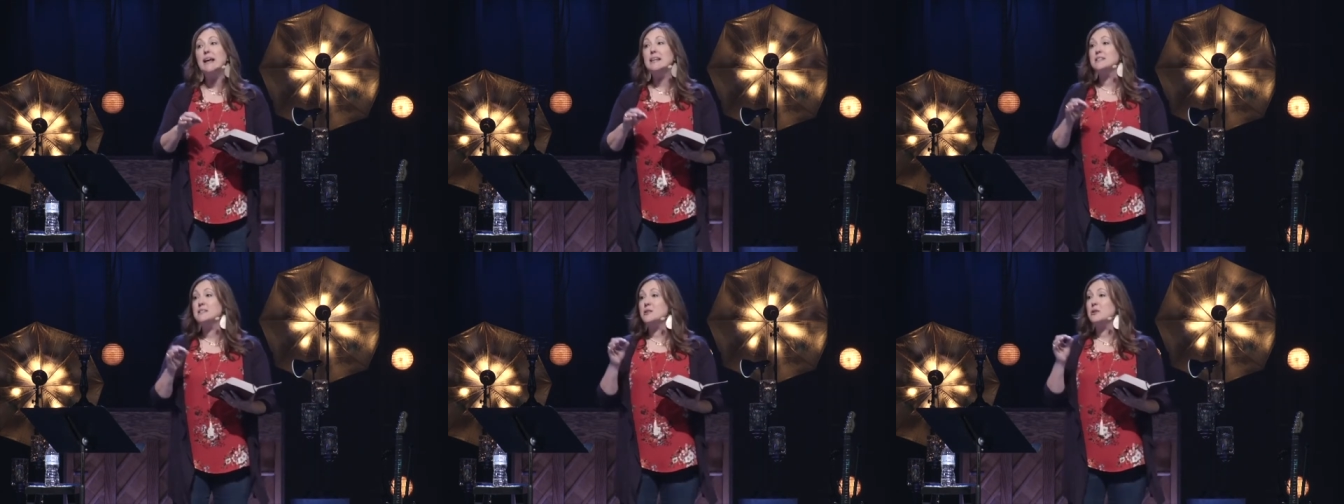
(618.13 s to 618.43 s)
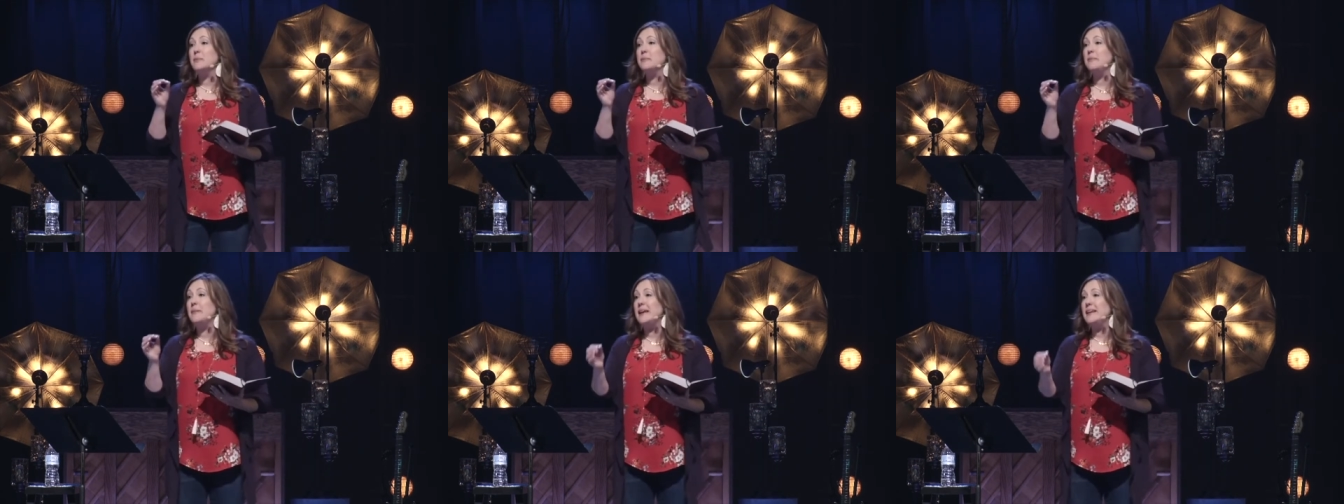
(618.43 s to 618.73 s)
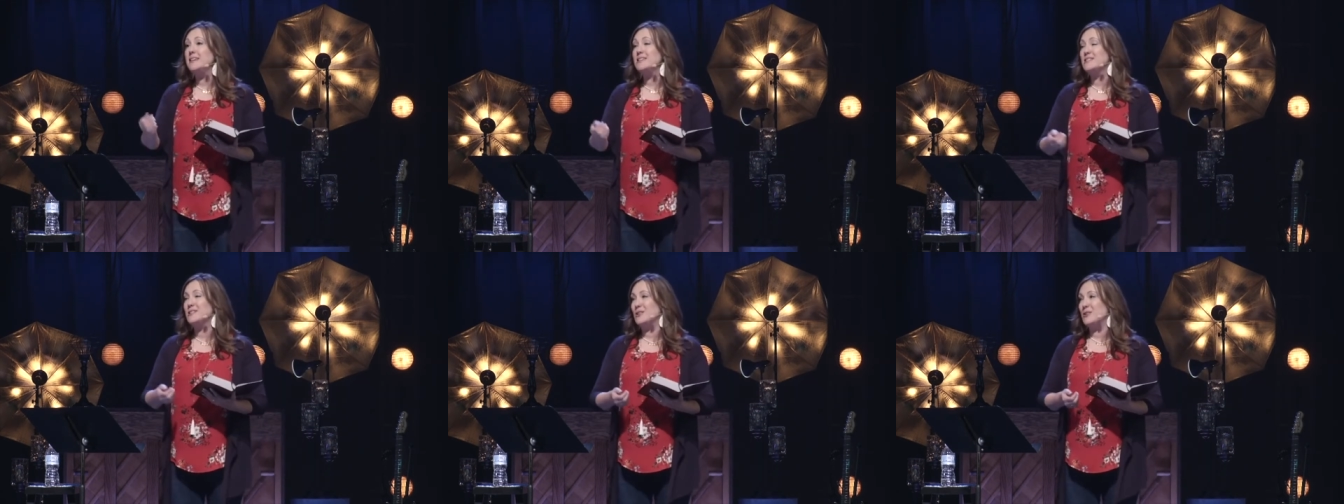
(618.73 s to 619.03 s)
as their
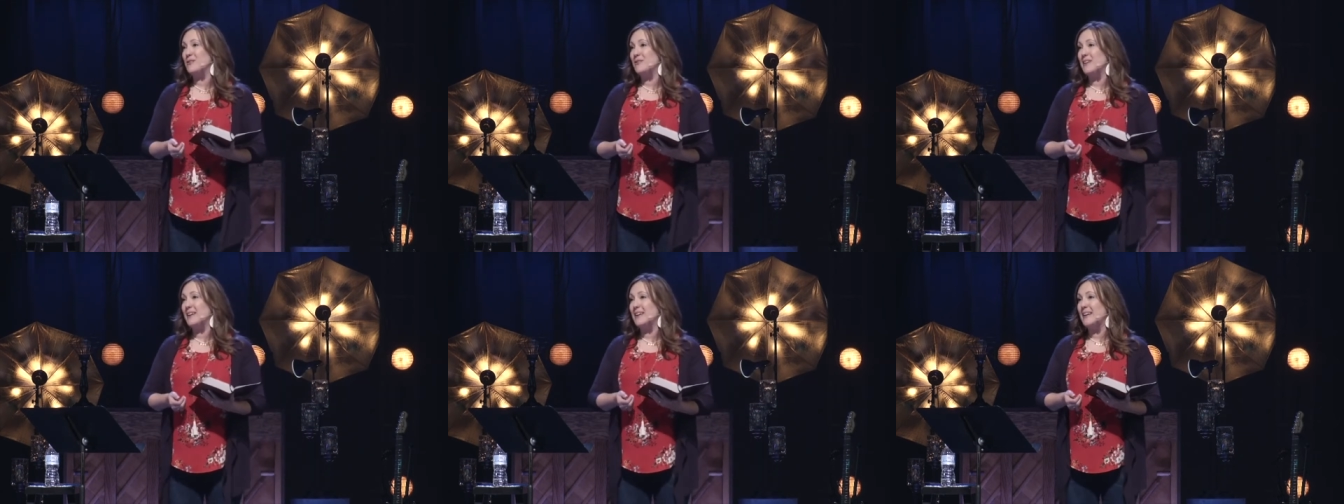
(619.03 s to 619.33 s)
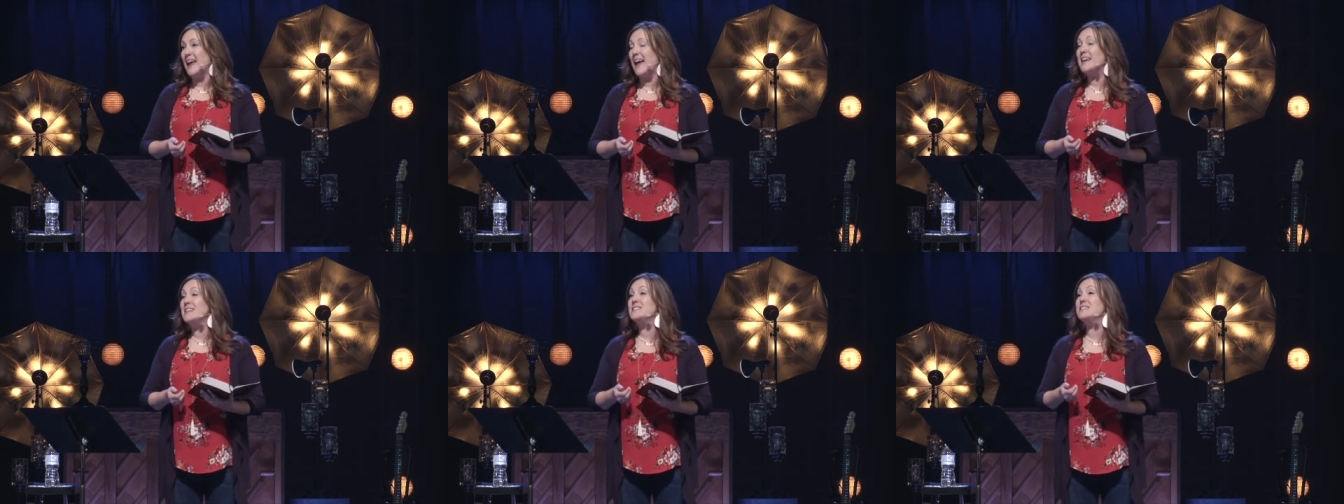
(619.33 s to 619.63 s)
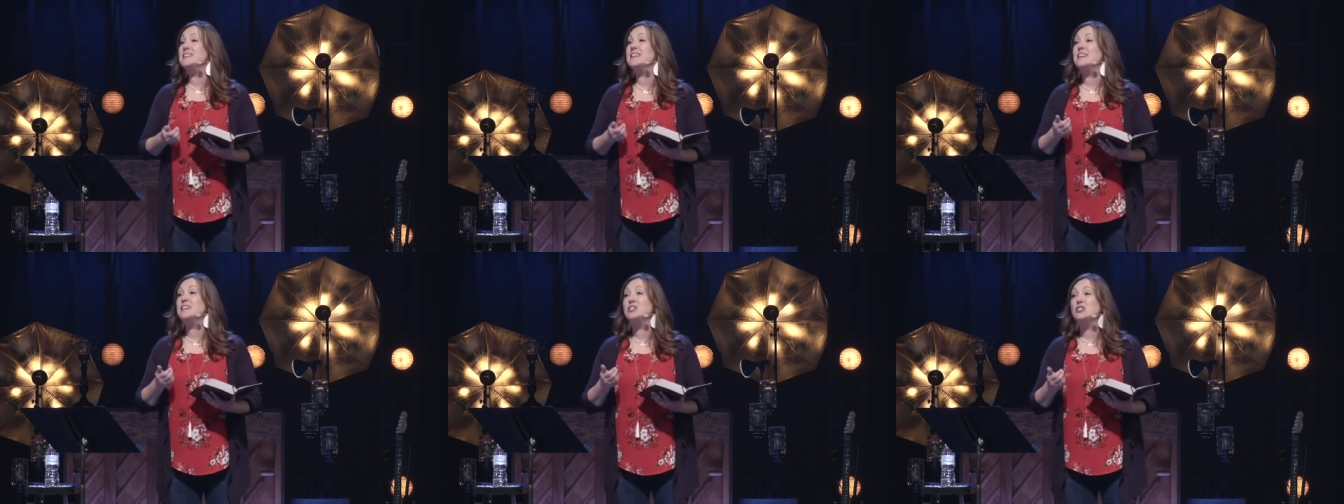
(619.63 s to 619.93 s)
maidservant, as
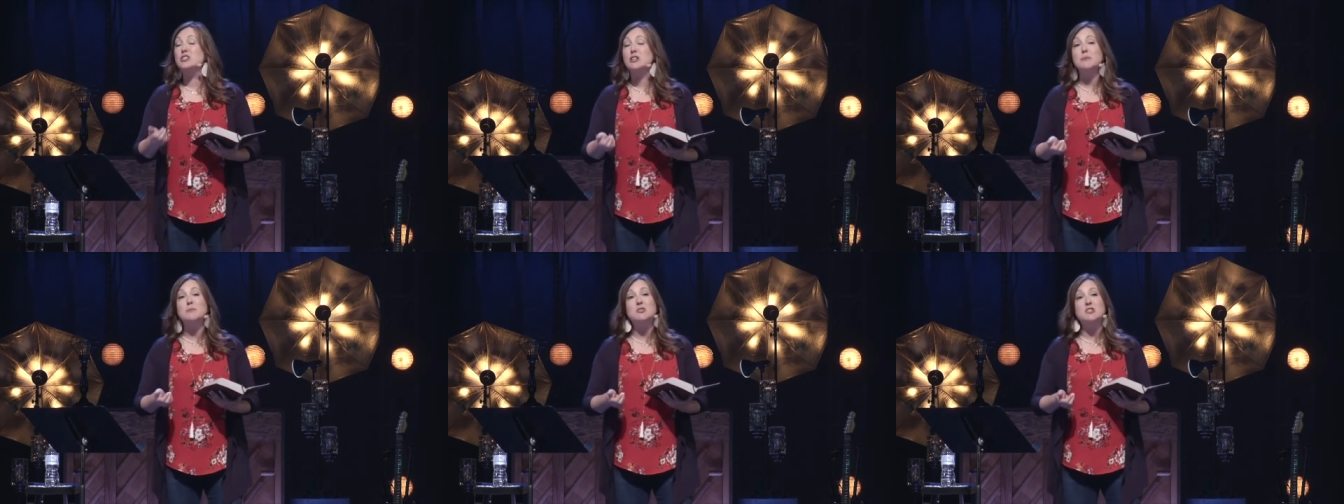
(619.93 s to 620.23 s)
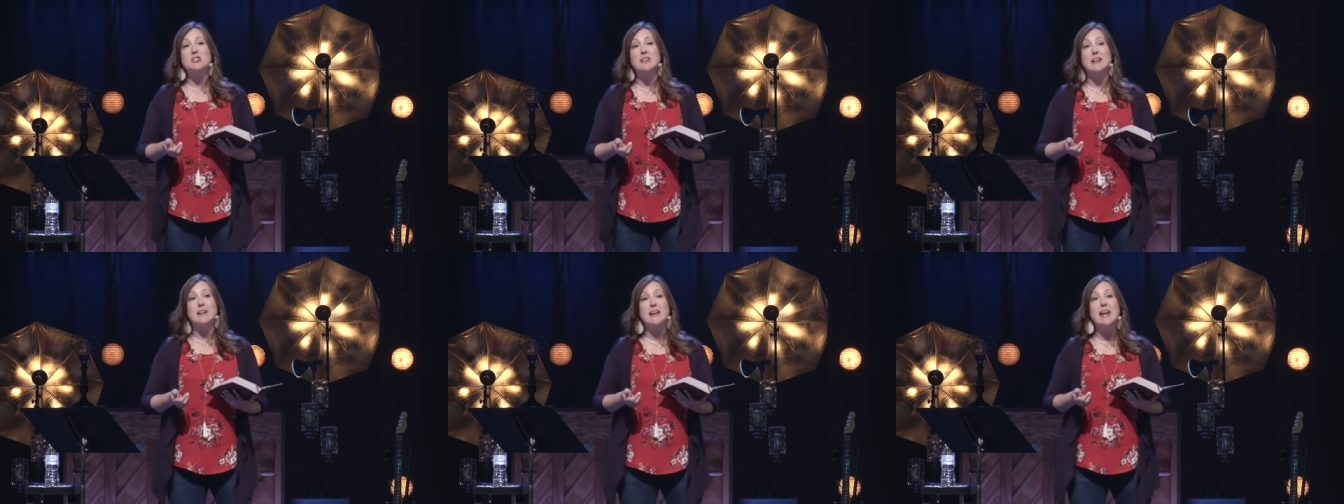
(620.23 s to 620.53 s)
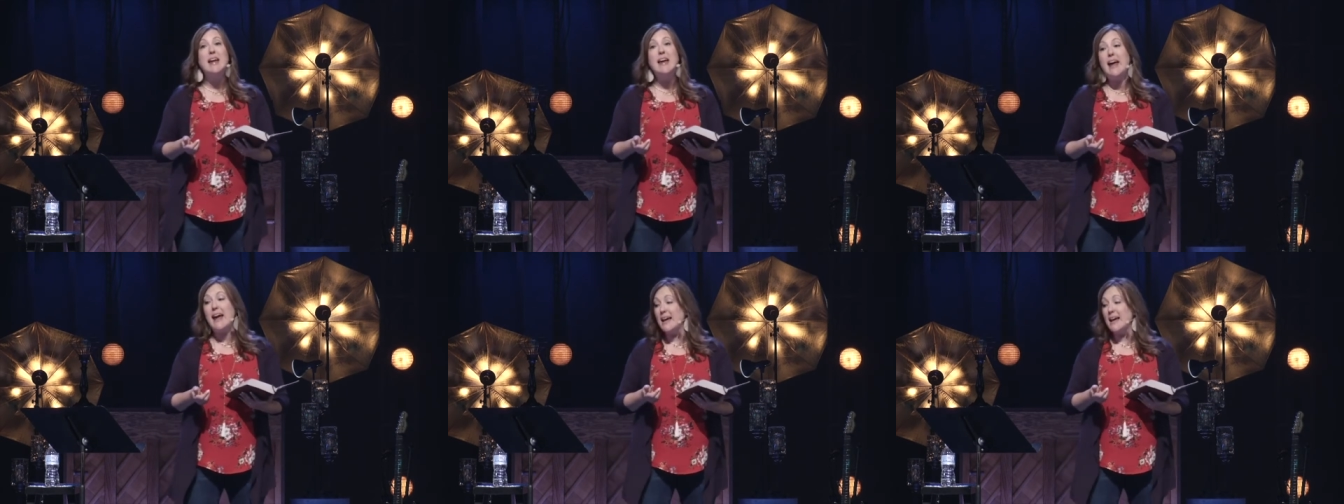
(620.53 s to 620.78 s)
the Egyptian,